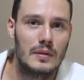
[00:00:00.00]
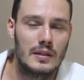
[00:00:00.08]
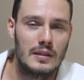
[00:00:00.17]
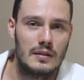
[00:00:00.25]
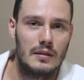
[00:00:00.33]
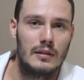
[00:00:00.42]

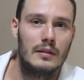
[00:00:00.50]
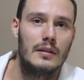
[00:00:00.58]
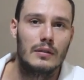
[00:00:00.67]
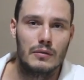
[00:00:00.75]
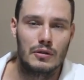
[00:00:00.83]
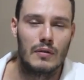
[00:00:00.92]
which is the
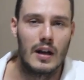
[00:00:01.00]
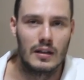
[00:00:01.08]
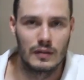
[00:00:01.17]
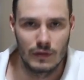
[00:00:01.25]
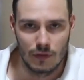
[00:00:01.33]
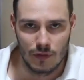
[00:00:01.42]
clinical
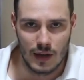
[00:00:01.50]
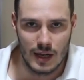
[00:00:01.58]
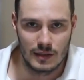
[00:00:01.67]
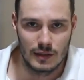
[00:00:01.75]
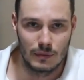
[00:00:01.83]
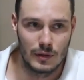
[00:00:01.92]
trials for
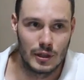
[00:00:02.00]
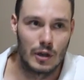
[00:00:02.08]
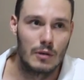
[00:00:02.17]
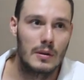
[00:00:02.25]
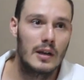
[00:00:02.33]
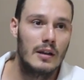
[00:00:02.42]
fasting, which I
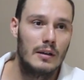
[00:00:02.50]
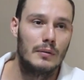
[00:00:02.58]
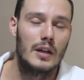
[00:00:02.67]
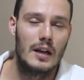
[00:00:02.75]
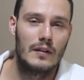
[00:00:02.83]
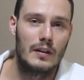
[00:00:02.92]
hope
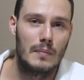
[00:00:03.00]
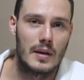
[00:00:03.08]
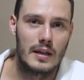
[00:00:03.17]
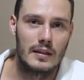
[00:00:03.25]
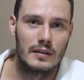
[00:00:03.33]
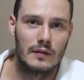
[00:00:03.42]
when I have enough
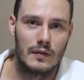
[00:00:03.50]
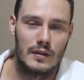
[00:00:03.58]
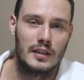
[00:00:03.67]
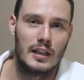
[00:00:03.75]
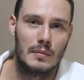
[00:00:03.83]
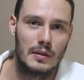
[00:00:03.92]
money, it's the
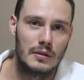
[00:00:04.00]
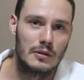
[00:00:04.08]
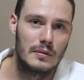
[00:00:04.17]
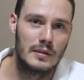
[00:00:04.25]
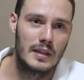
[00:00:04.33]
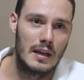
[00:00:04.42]
first thing I'm going to
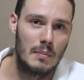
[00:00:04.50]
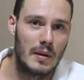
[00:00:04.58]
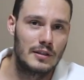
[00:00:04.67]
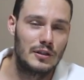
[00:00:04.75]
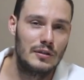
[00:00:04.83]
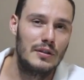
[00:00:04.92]
do is get a
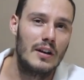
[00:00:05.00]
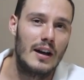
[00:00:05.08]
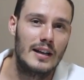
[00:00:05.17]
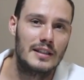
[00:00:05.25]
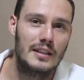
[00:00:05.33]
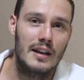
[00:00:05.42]
bunch of you
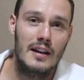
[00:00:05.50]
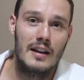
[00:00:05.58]
guys